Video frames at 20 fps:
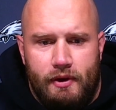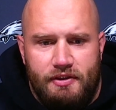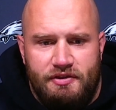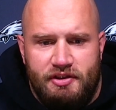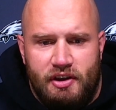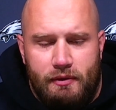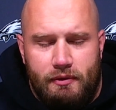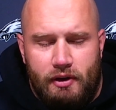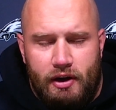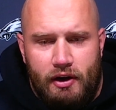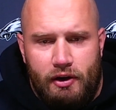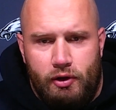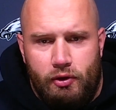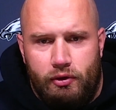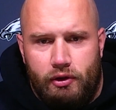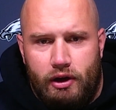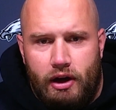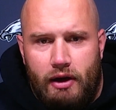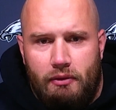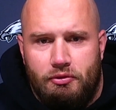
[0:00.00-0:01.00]
It's something I knew
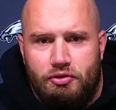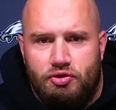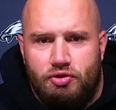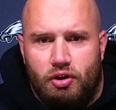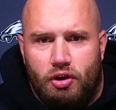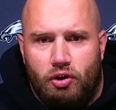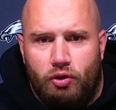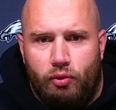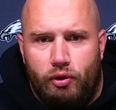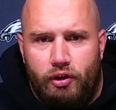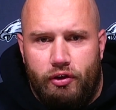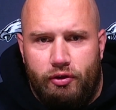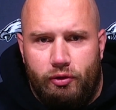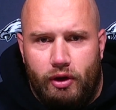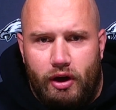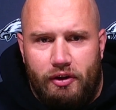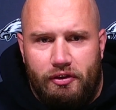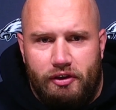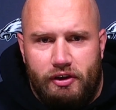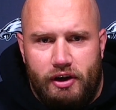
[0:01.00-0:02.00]
that I would struggle with
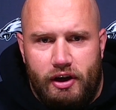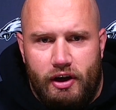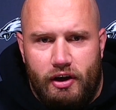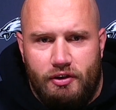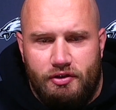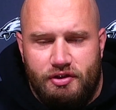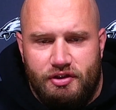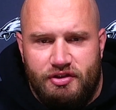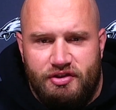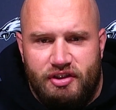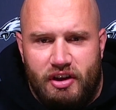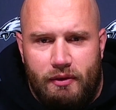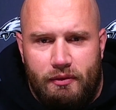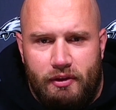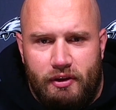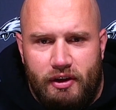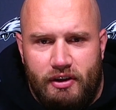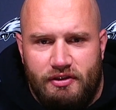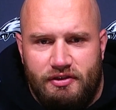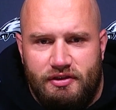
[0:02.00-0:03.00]
throughout the year. It's just
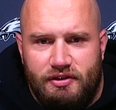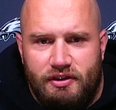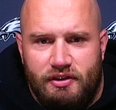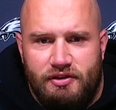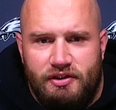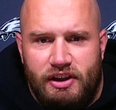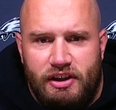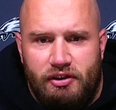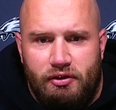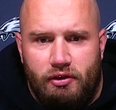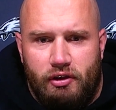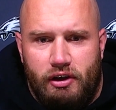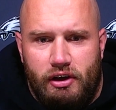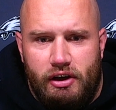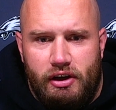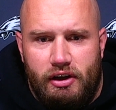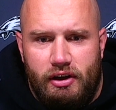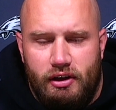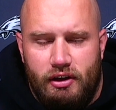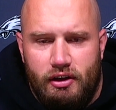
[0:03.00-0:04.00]
something that's
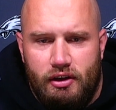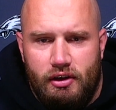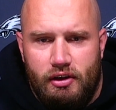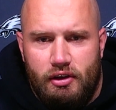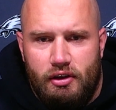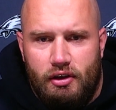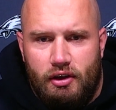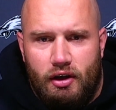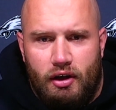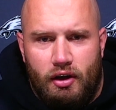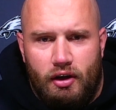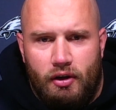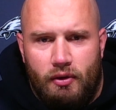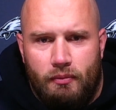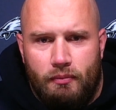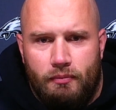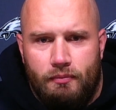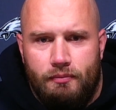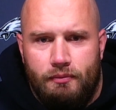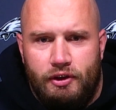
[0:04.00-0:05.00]
continually,
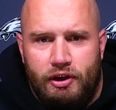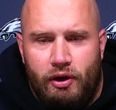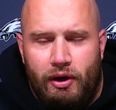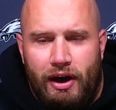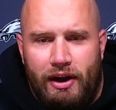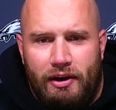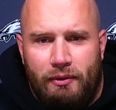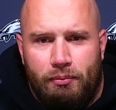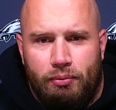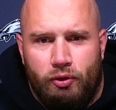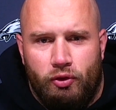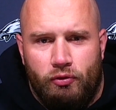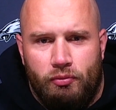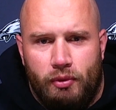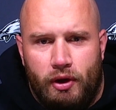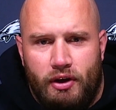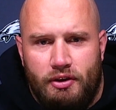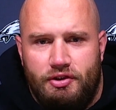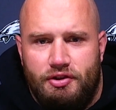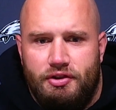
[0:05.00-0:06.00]
you know, I hadn't improved
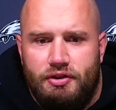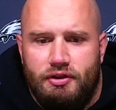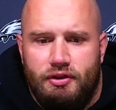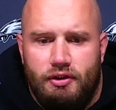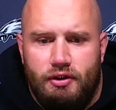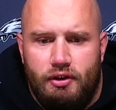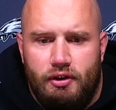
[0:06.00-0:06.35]
much.